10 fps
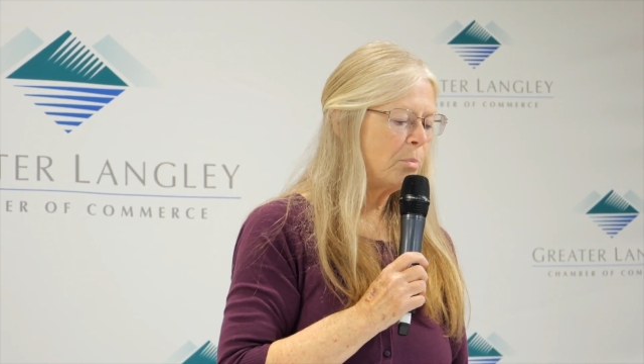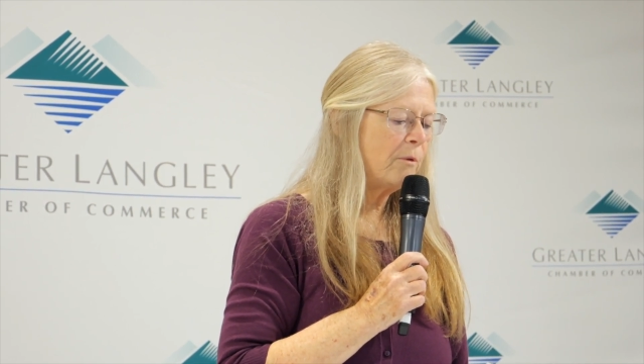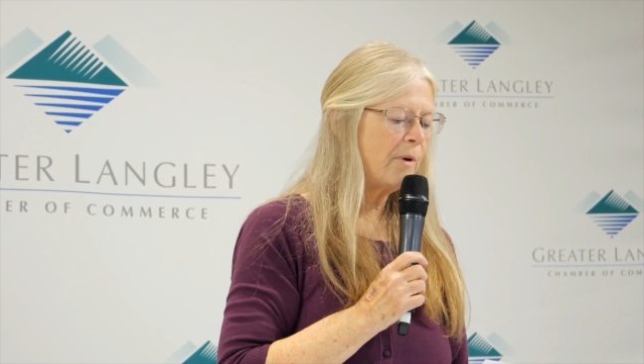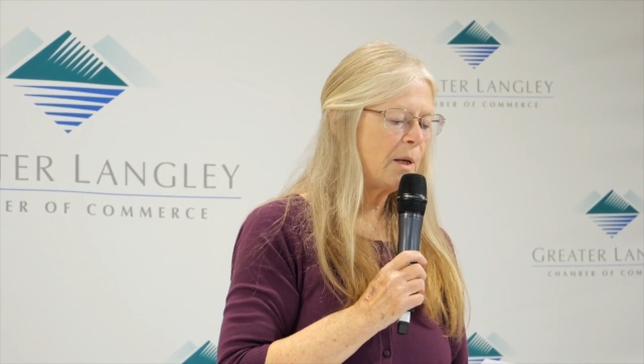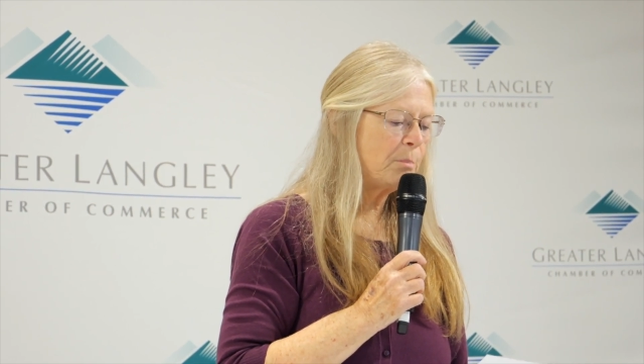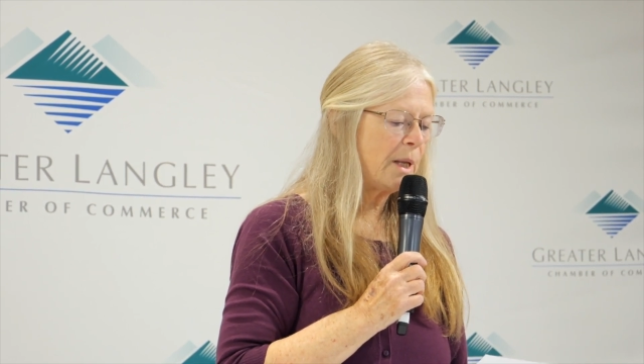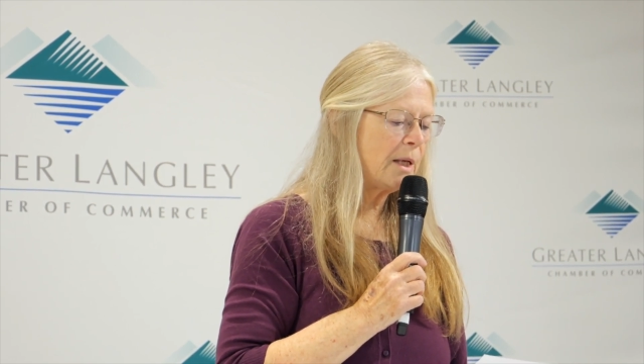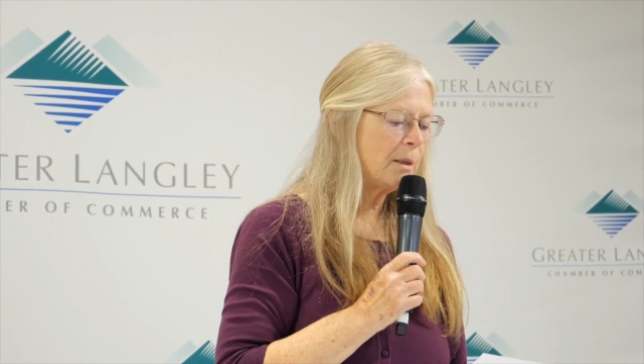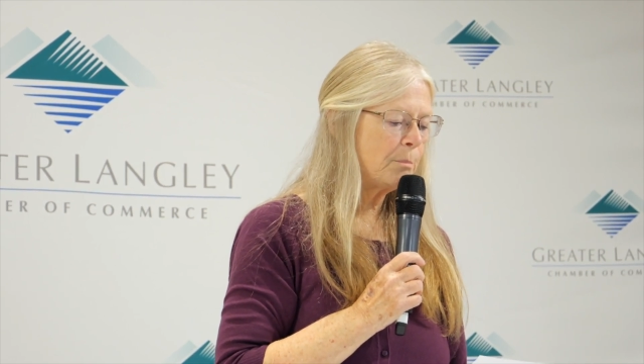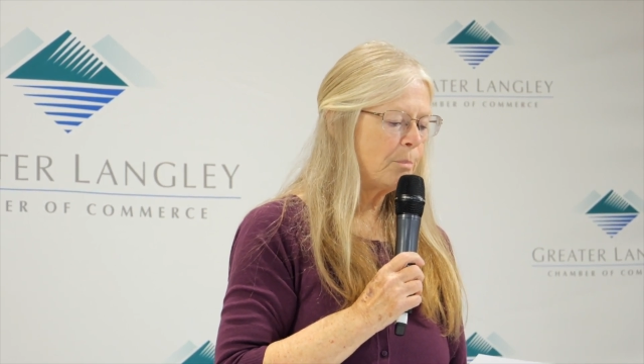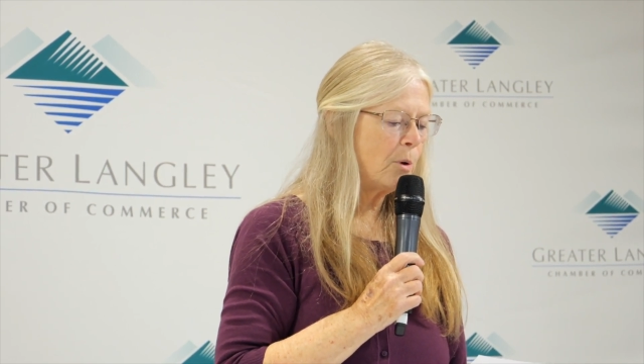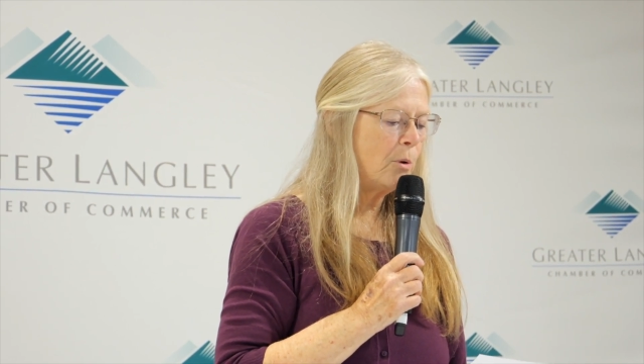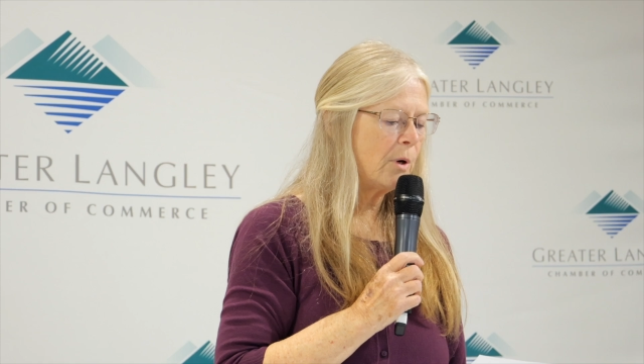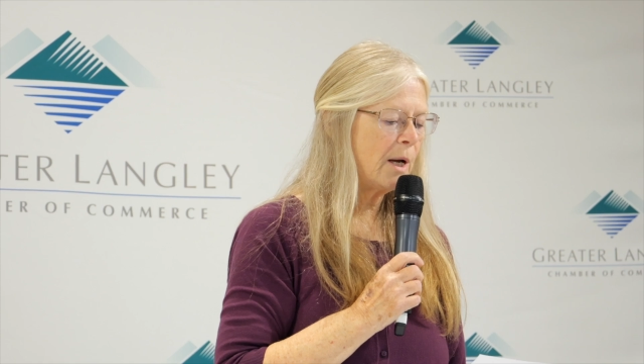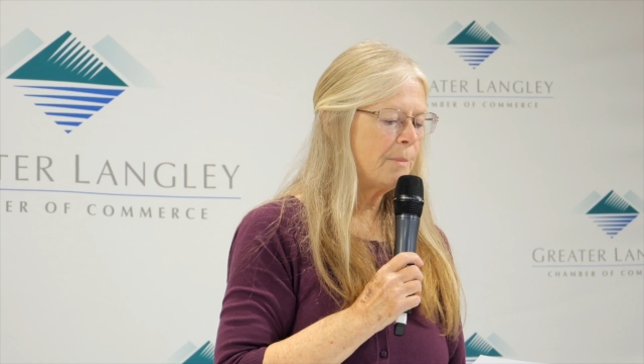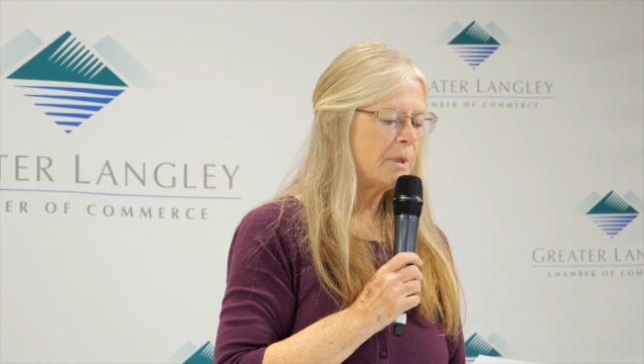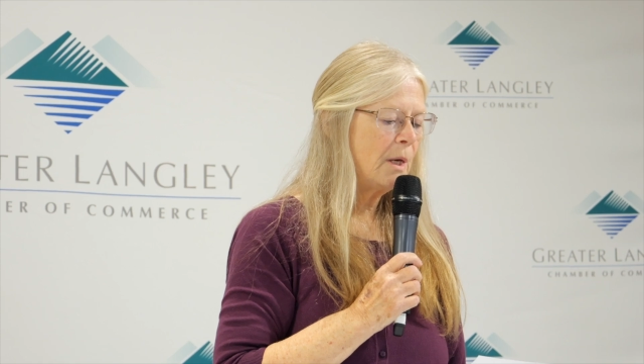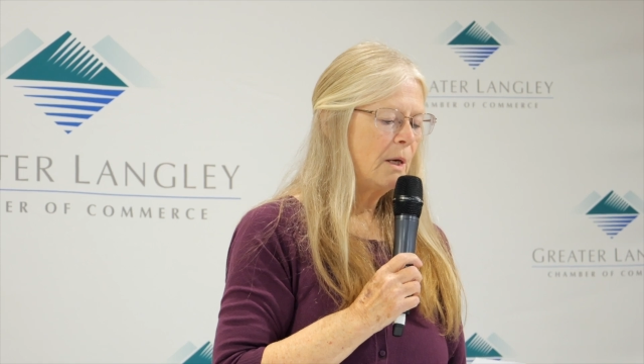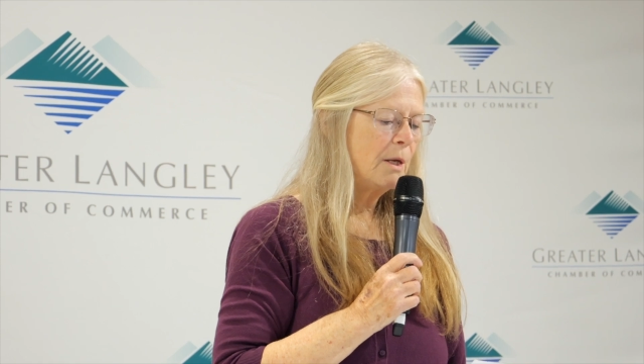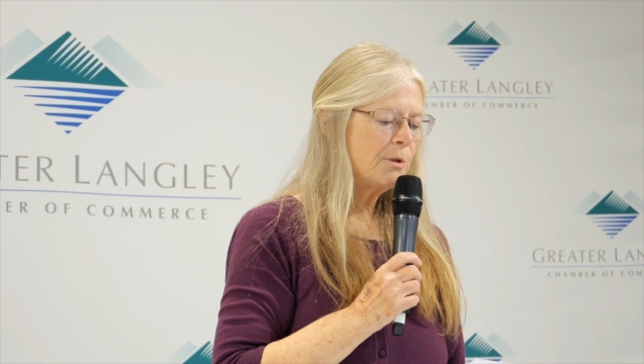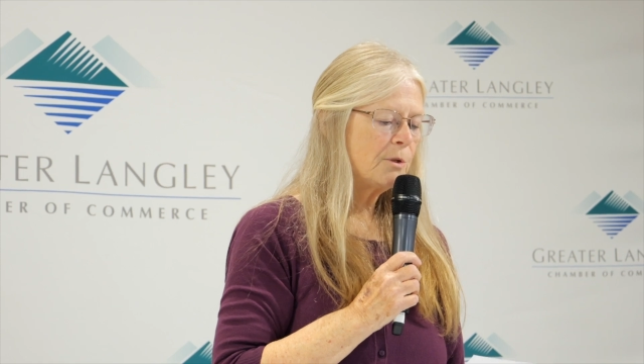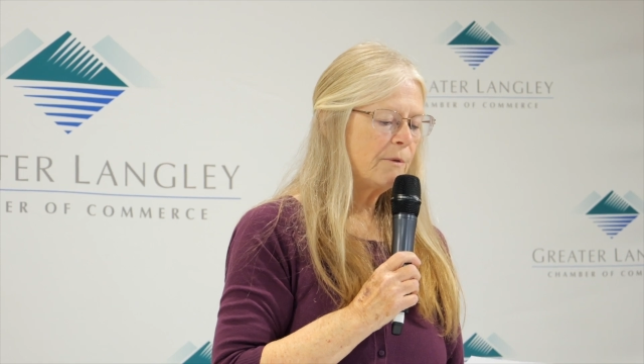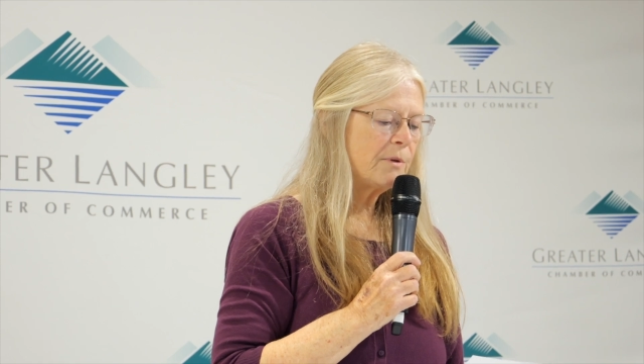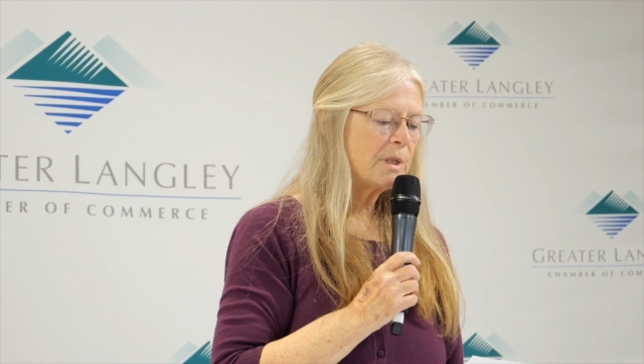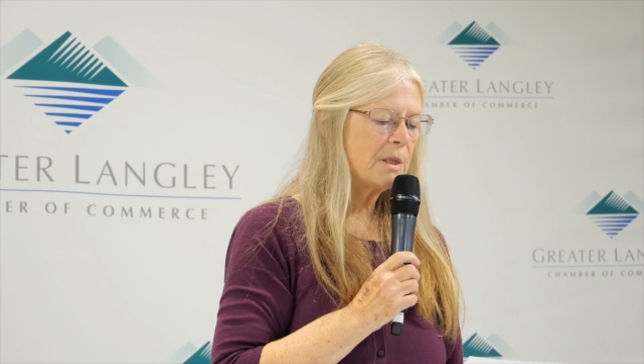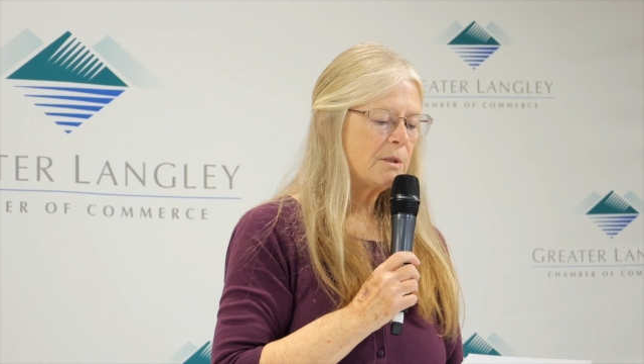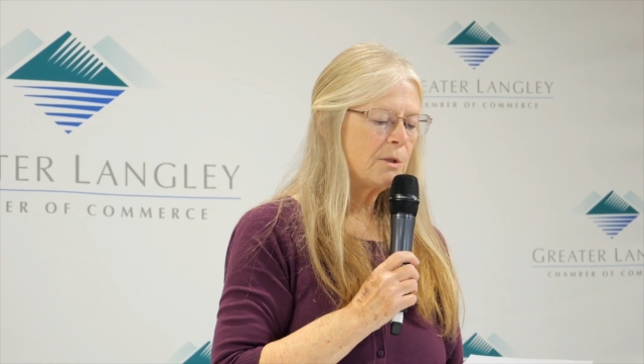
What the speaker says: provide blanket programs and services